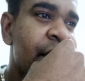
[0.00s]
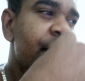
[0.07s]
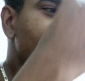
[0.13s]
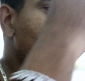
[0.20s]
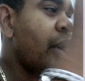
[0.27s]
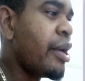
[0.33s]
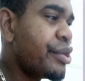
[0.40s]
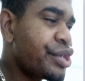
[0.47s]
The
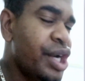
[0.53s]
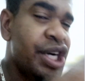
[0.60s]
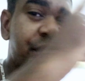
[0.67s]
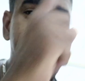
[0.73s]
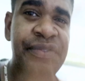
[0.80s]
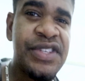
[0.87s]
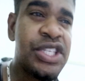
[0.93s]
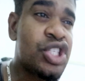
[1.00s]
cultural
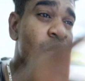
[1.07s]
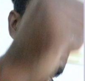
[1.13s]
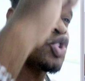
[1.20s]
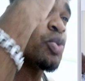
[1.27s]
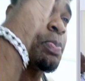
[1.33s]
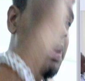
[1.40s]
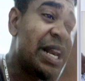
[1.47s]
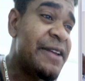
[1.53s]
shift is supposed
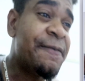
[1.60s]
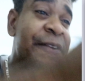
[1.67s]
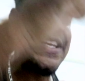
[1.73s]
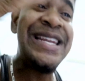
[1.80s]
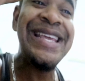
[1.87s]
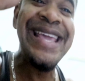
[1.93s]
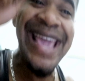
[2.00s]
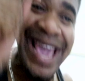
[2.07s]
to
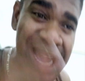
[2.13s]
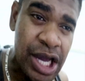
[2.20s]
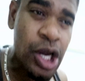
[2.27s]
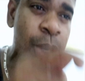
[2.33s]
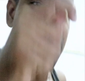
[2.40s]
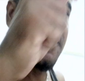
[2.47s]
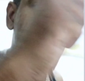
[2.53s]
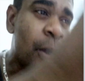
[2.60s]
benefit the
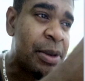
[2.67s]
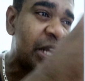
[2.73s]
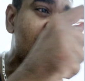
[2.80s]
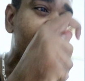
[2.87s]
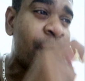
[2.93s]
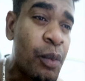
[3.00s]
economy of Dominica,